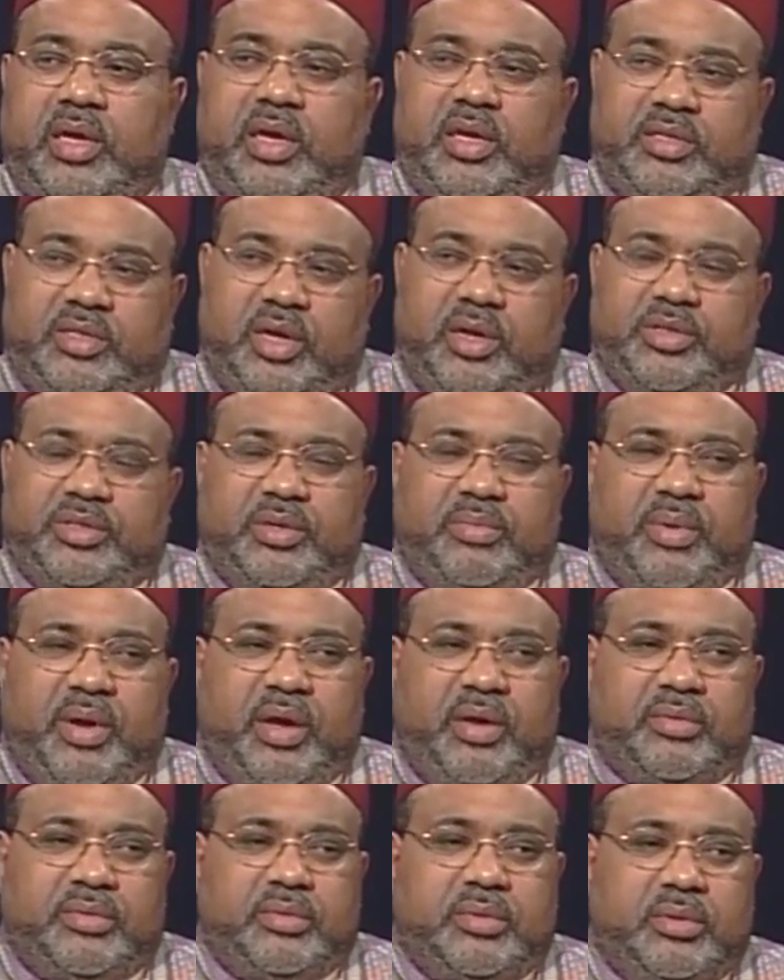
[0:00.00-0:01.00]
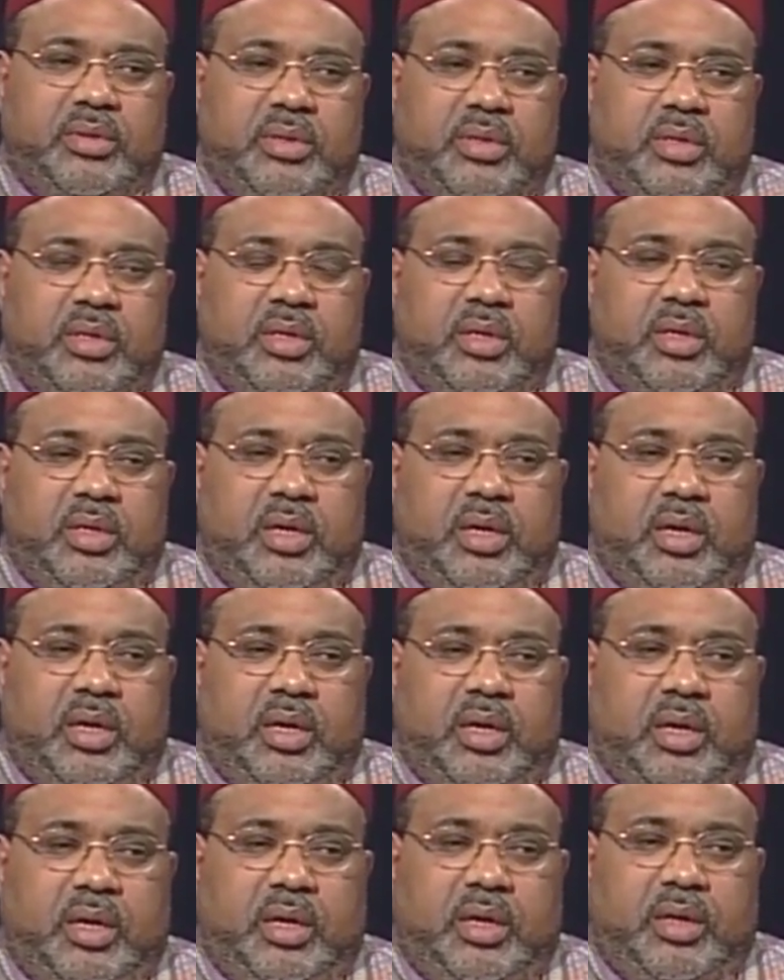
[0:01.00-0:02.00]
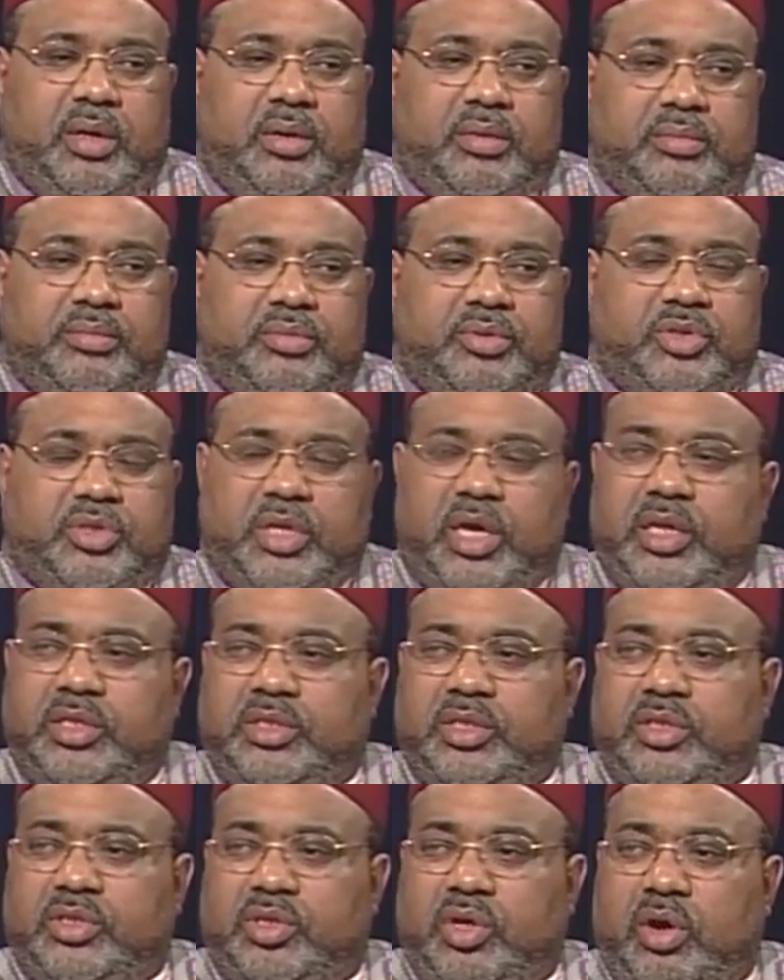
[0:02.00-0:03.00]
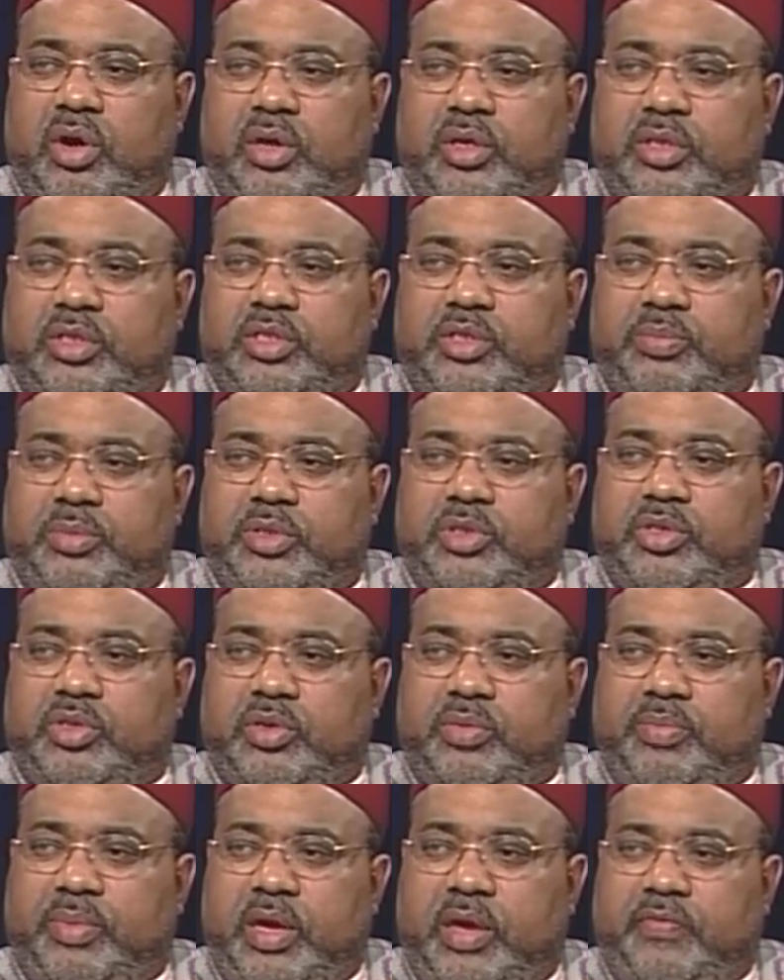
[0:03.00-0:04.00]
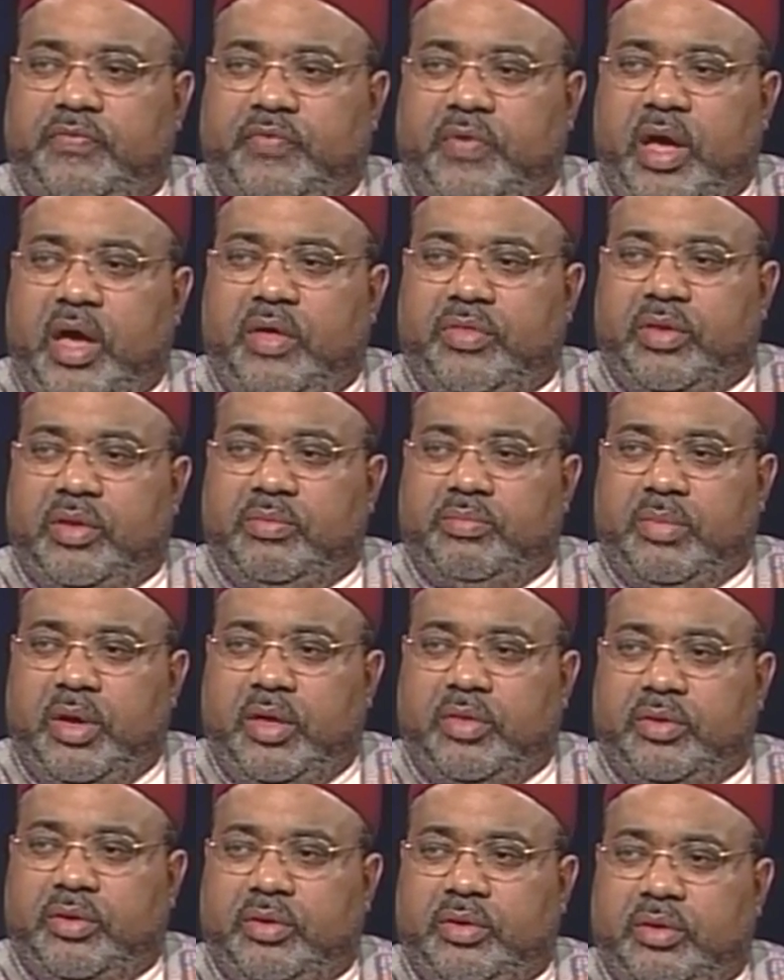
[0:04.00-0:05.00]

He talks about sons and daughters must obey father and mother.